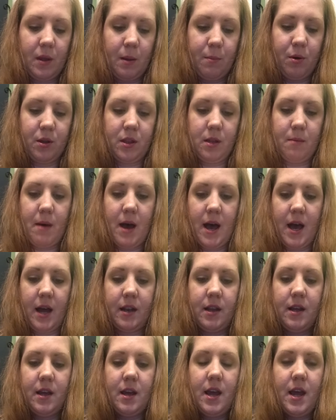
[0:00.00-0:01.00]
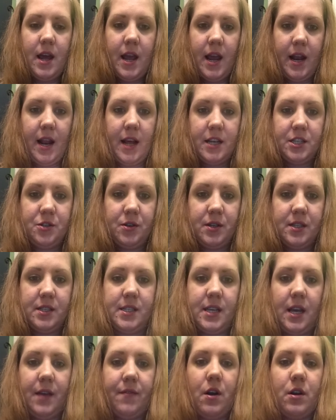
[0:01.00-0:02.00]
put them on. And as you can
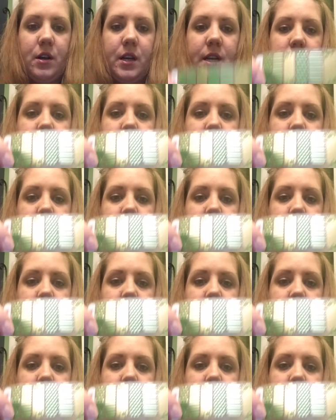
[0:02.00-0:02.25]
see, I've already